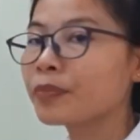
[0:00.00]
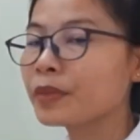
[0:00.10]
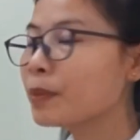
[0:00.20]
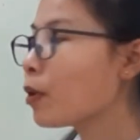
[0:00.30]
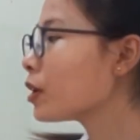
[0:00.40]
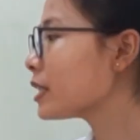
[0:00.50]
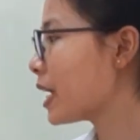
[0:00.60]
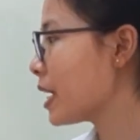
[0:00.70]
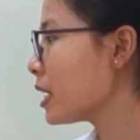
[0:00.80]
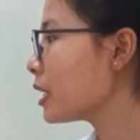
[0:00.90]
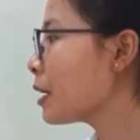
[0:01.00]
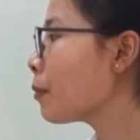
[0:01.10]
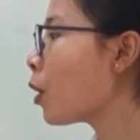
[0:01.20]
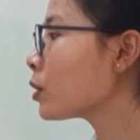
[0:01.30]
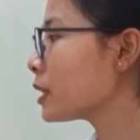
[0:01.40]

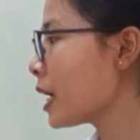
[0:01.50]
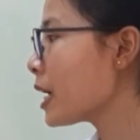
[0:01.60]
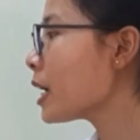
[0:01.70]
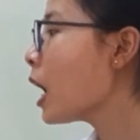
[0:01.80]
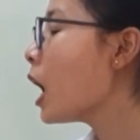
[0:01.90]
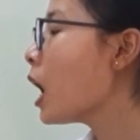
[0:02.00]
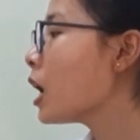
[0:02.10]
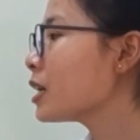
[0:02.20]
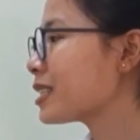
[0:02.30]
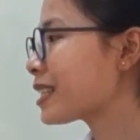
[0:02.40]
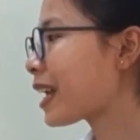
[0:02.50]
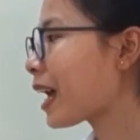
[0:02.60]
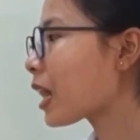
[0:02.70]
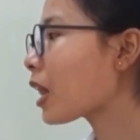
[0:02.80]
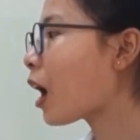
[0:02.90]
denoting a
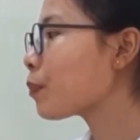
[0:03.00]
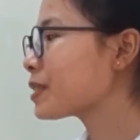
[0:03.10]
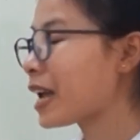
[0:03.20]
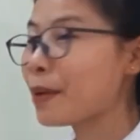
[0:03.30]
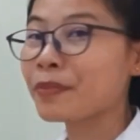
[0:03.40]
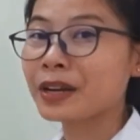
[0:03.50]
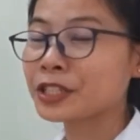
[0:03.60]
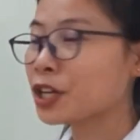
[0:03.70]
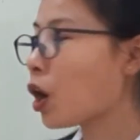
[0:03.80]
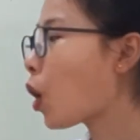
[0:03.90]
scale of temperature